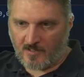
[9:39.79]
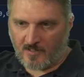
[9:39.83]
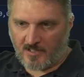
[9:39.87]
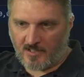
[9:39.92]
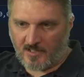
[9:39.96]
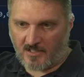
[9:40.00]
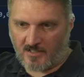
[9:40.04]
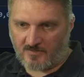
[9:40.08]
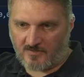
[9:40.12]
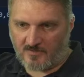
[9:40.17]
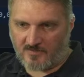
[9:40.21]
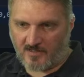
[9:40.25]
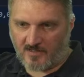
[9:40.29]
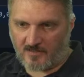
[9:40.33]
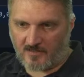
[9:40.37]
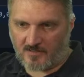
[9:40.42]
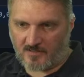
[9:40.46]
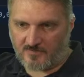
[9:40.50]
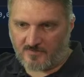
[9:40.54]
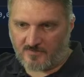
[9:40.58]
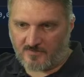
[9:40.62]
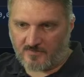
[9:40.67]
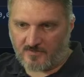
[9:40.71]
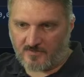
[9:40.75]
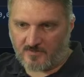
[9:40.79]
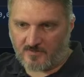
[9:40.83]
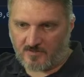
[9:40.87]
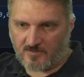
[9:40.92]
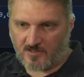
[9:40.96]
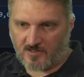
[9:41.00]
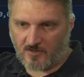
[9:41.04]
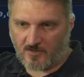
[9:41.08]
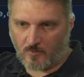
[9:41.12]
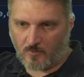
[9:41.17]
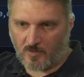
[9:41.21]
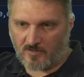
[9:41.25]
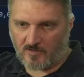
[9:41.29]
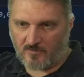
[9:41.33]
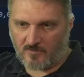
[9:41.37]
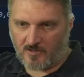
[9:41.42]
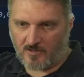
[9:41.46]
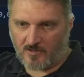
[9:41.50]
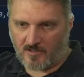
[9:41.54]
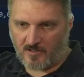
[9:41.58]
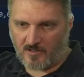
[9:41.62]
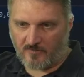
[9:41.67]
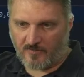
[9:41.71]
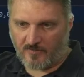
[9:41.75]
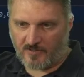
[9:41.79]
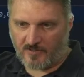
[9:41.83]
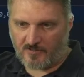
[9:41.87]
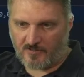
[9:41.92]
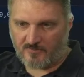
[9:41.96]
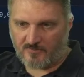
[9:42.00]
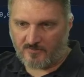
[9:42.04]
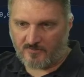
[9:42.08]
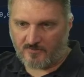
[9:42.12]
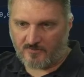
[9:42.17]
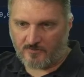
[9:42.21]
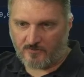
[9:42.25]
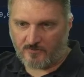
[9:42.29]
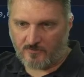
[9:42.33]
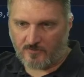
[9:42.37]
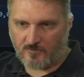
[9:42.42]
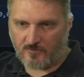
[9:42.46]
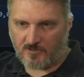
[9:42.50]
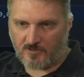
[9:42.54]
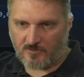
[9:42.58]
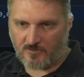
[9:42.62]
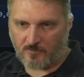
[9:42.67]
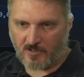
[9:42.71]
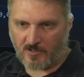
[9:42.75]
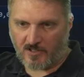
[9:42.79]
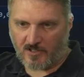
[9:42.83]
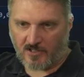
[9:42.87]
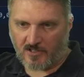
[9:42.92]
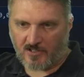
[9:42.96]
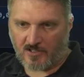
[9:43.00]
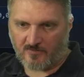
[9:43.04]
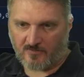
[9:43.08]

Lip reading: and tell it what things to run on,